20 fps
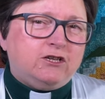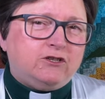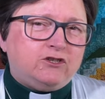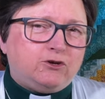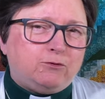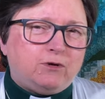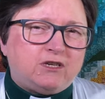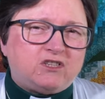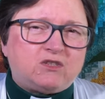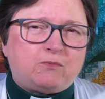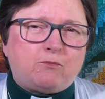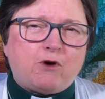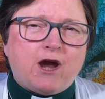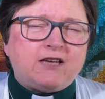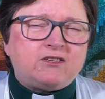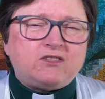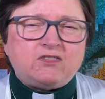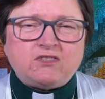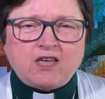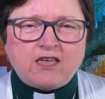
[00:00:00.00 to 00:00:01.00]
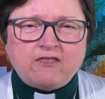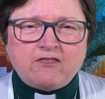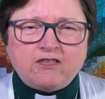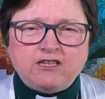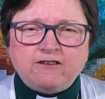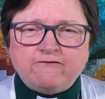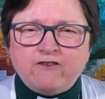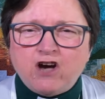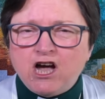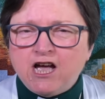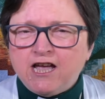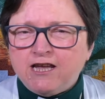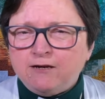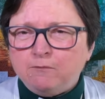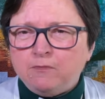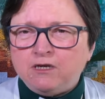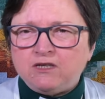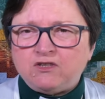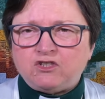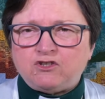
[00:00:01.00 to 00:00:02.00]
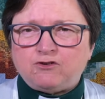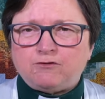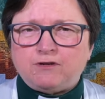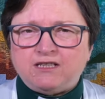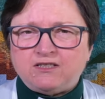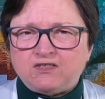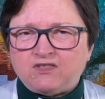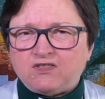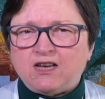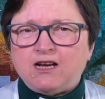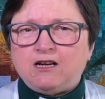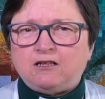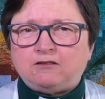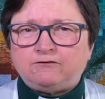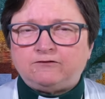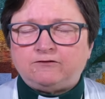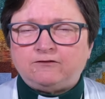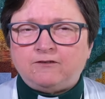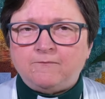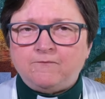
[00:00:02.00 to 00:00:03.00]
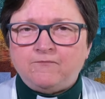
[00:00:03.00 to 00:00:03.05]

to express the divine mystery itself.